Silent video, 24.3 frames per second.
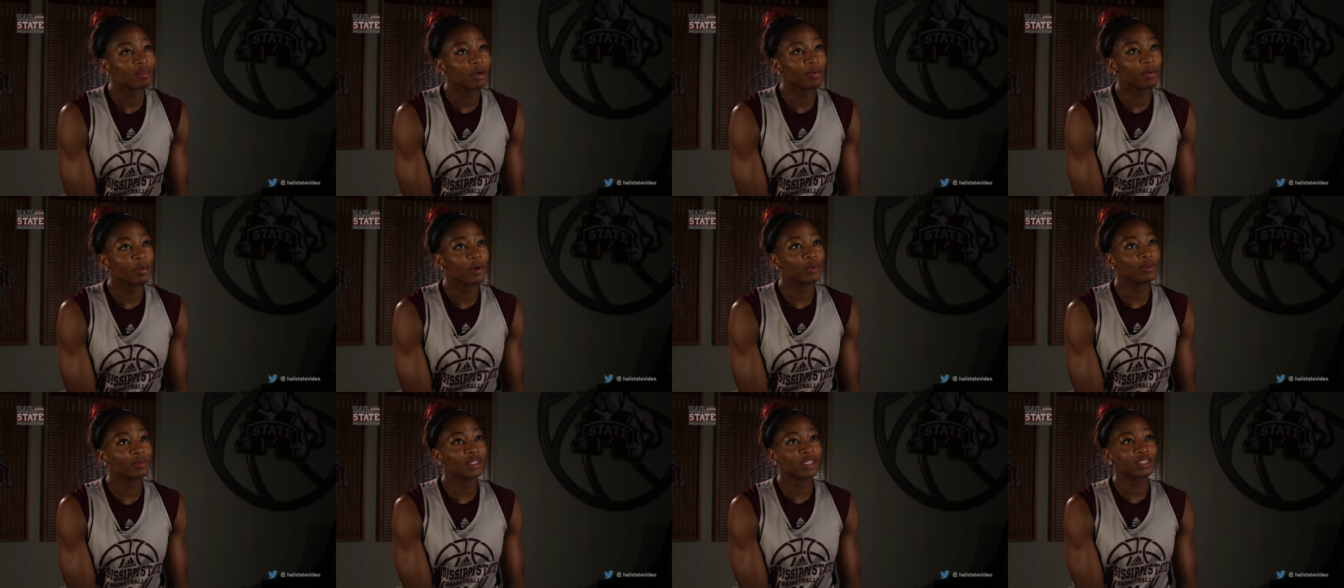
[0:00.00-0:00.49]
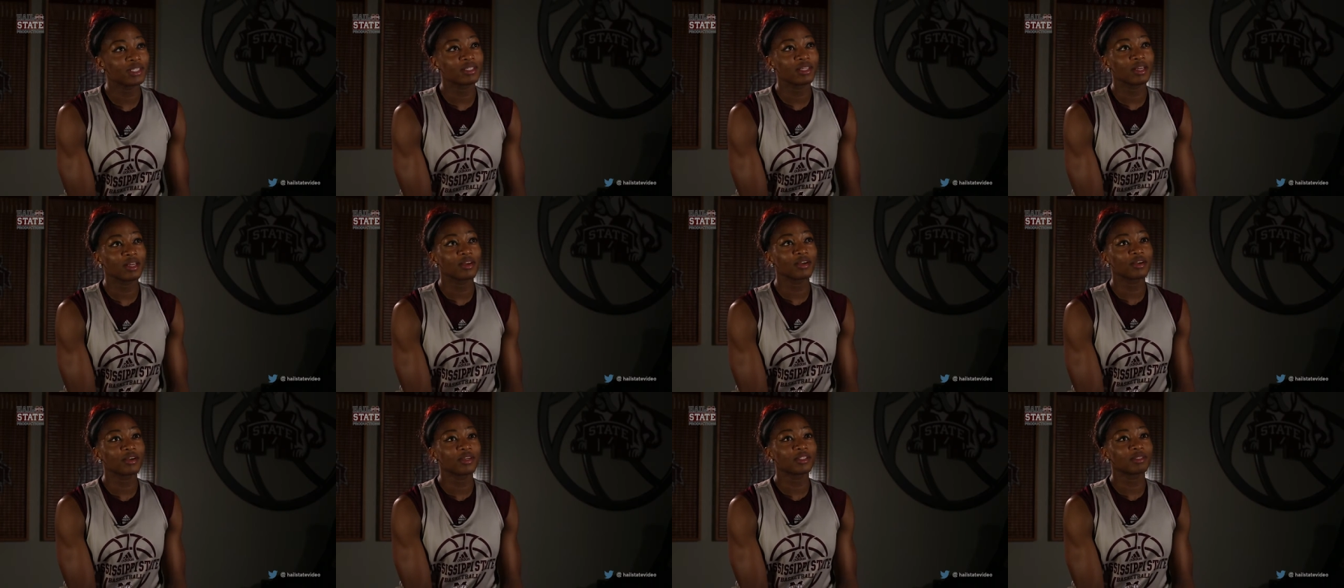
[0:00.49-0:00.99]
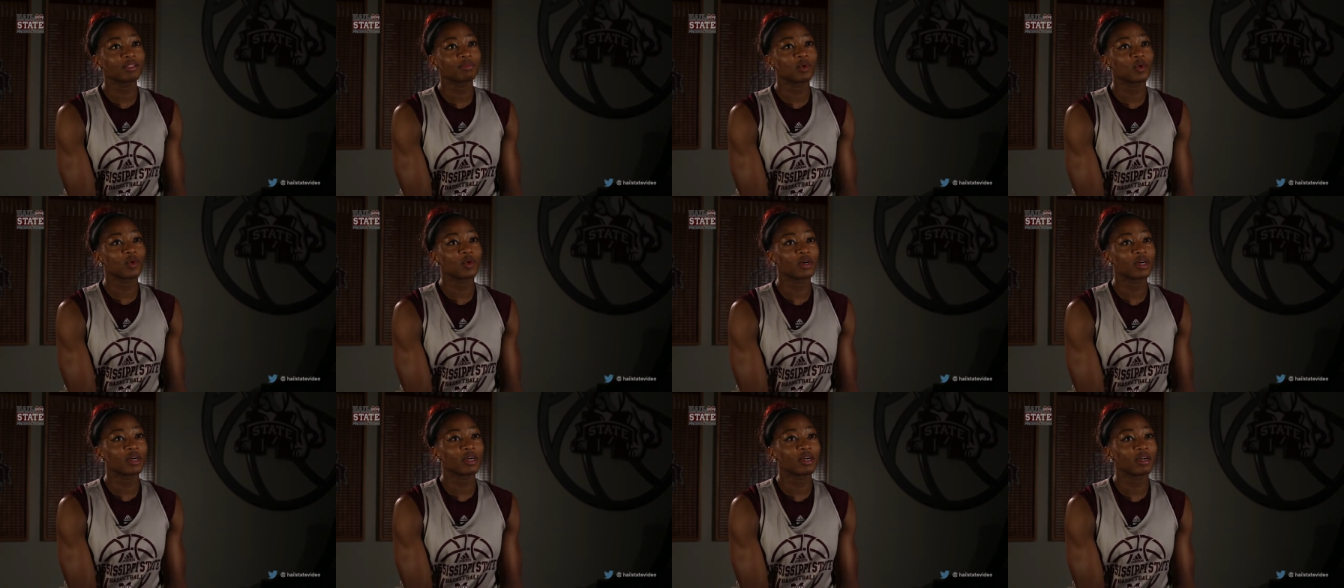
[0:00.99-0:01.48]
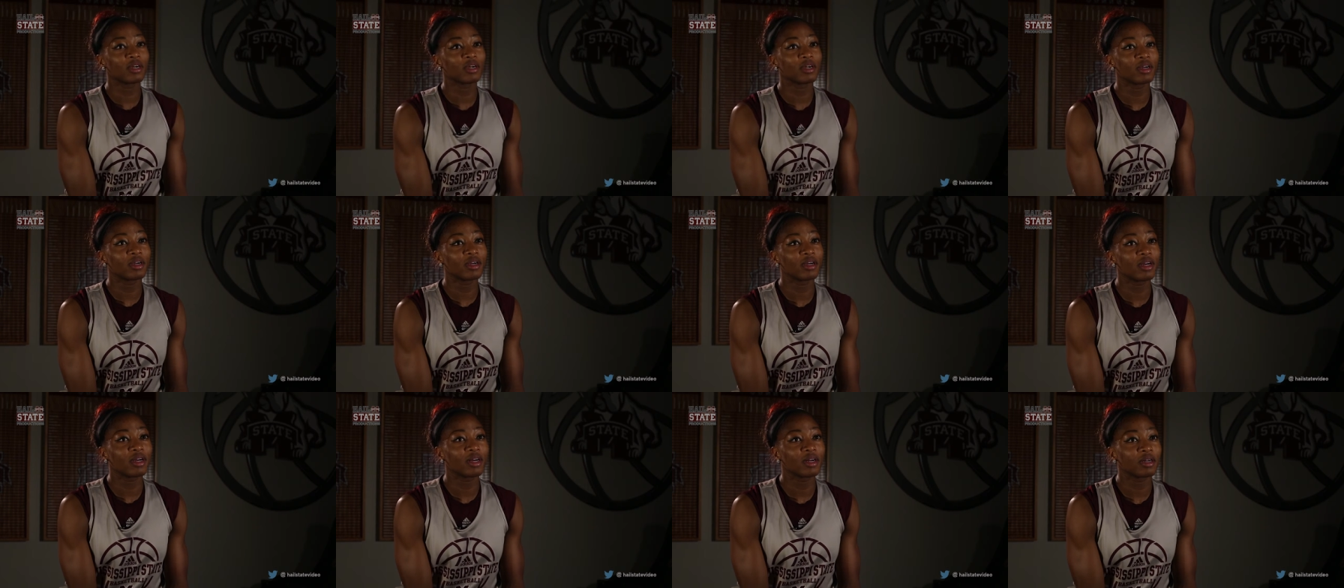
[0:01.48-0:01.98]
My role this year is
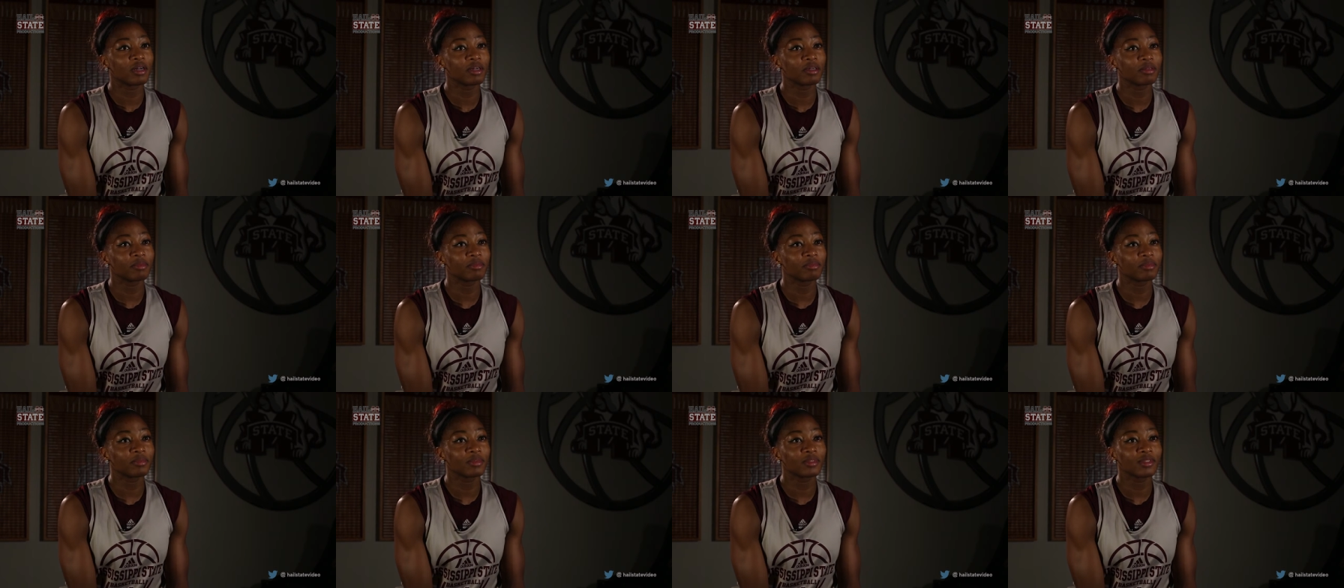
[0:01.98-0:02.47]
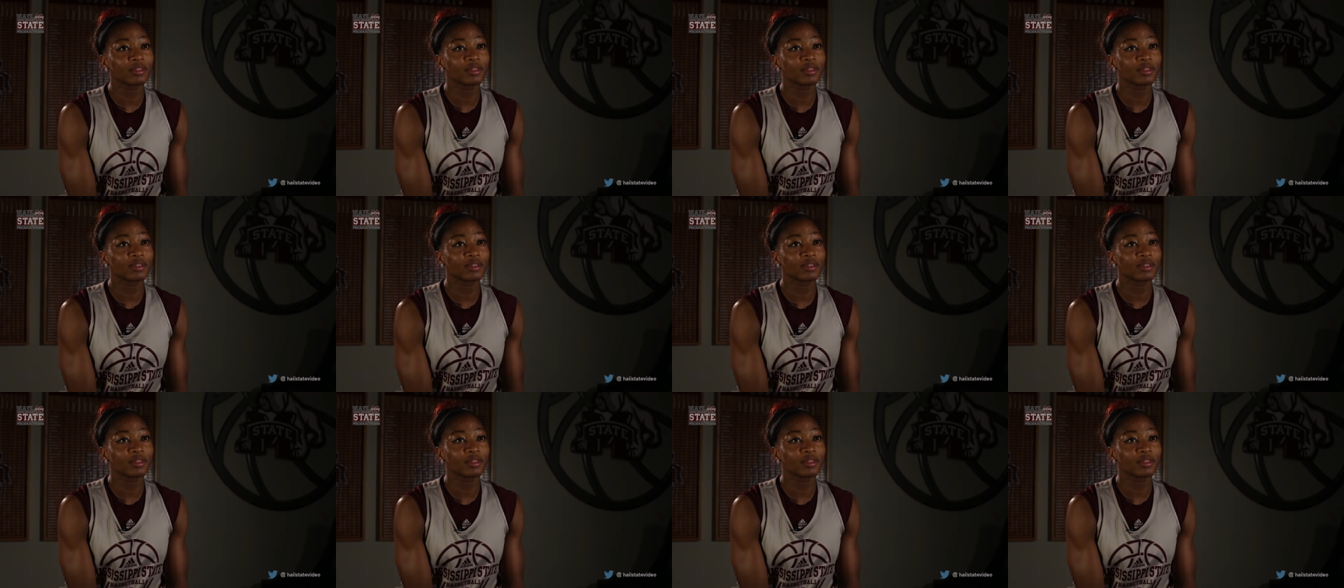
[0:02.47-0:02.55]
more um,